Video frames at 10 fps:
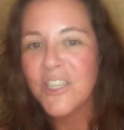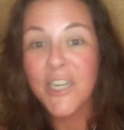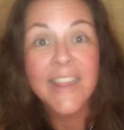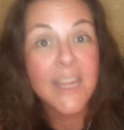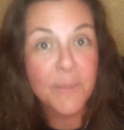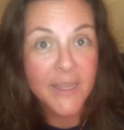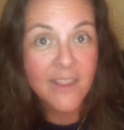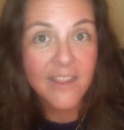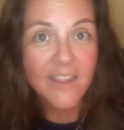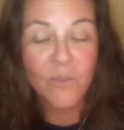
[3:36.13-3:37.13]
Gene
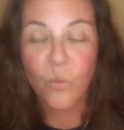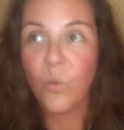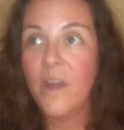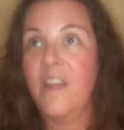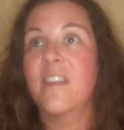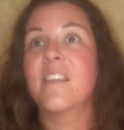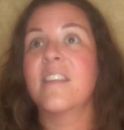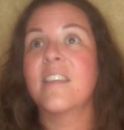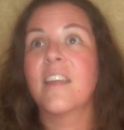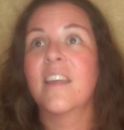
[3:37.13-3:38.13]
Simmons
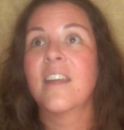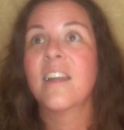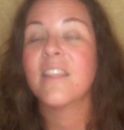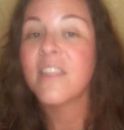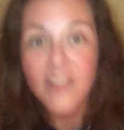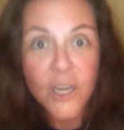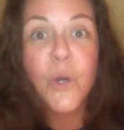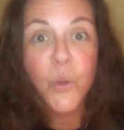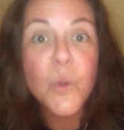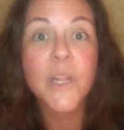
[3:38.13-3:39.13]
was the
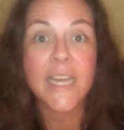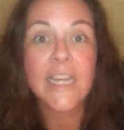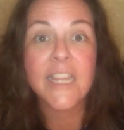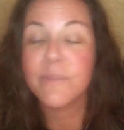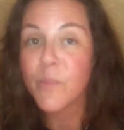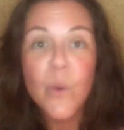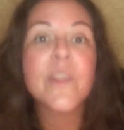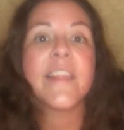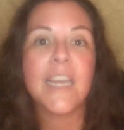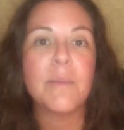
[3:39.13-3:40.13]
coolest,
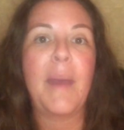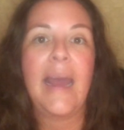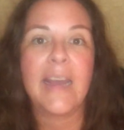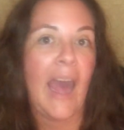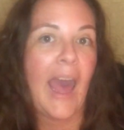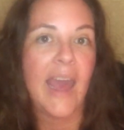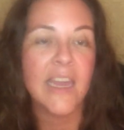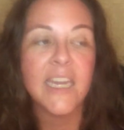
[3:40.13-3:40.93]
most laid-back guy.